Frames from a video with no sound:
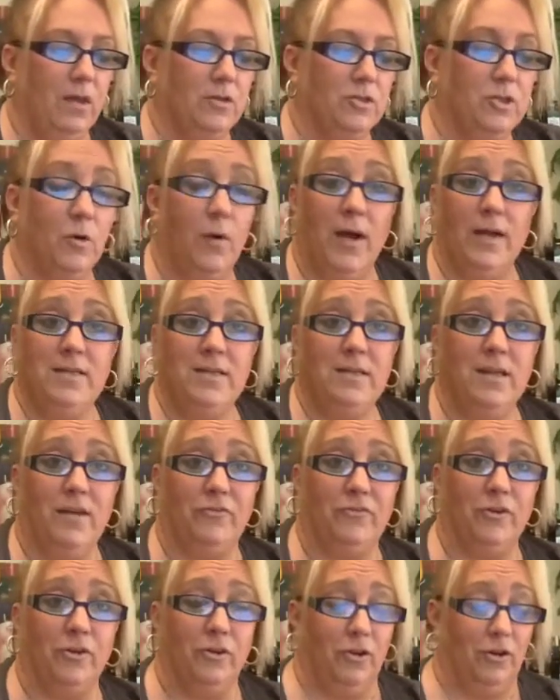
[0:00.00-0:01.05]
So I did that
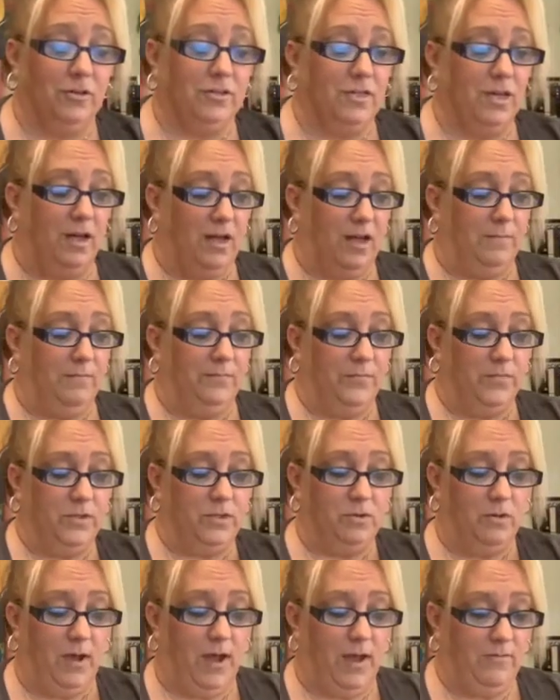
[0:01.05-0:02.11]
for a long time.
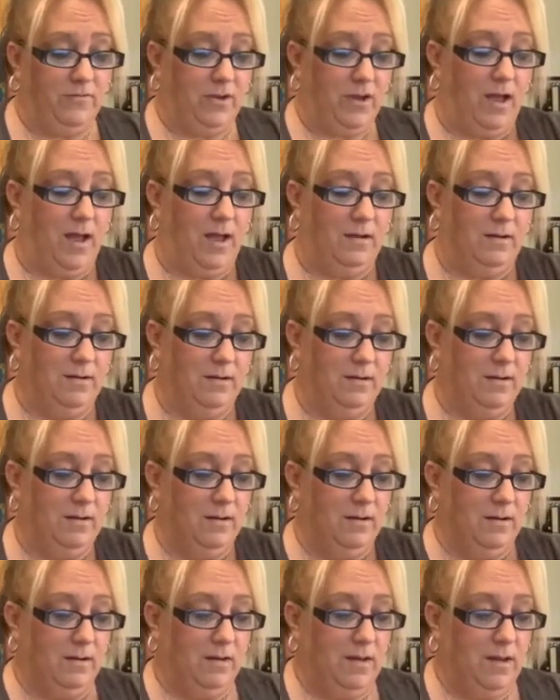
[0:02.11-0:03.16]
So I've got
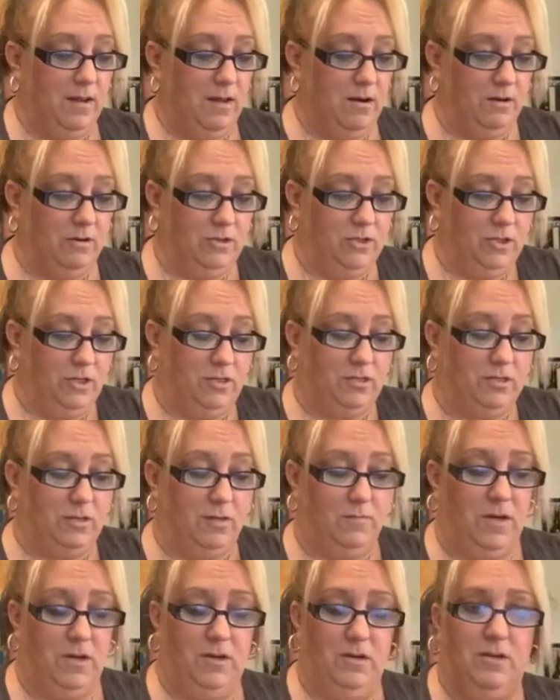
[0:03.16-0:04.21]
here
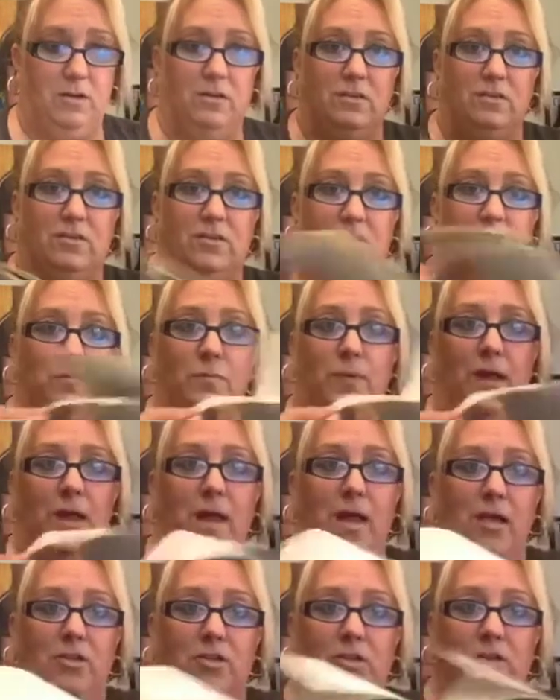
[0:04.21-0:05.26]
you can just
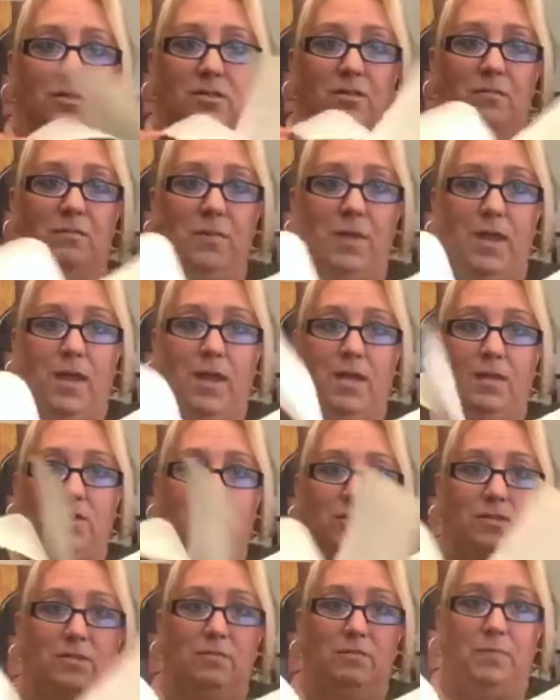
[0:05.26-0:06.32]
pages and
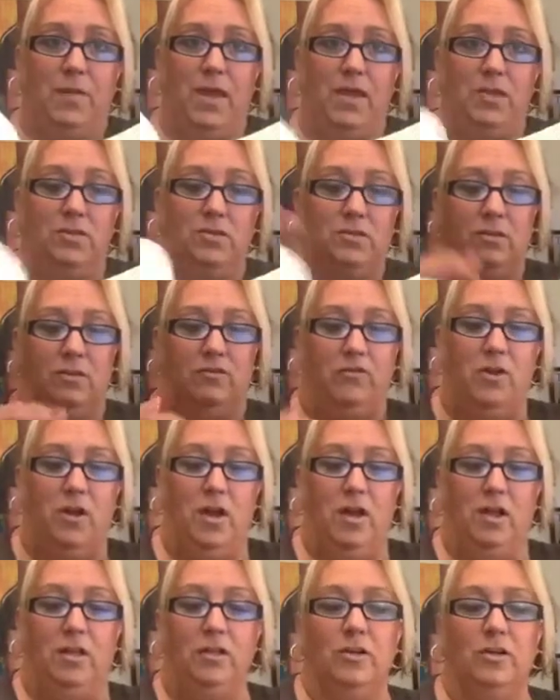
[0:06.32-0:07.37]
pages and pages of,
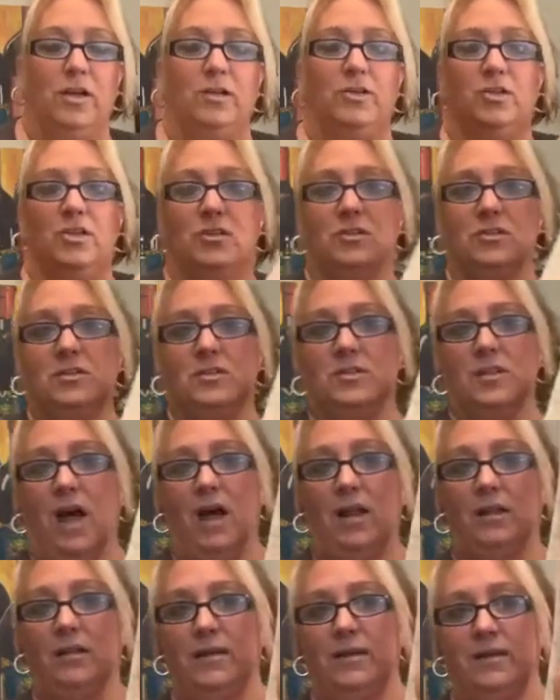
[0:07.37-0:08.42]
look at just
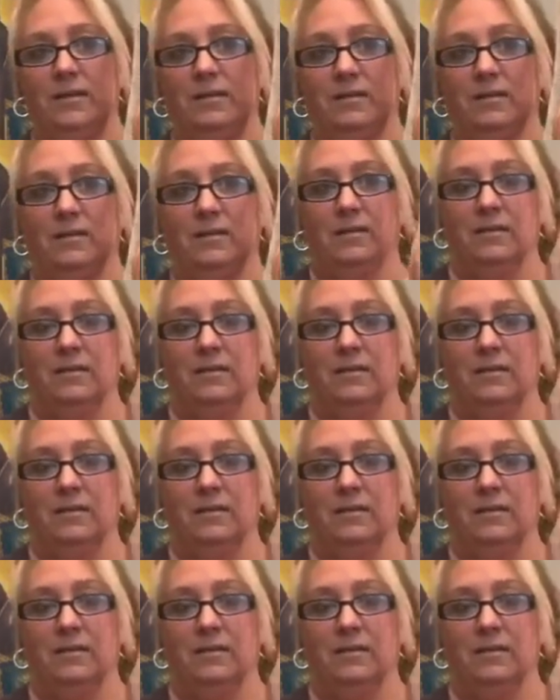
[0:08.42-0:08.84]
solid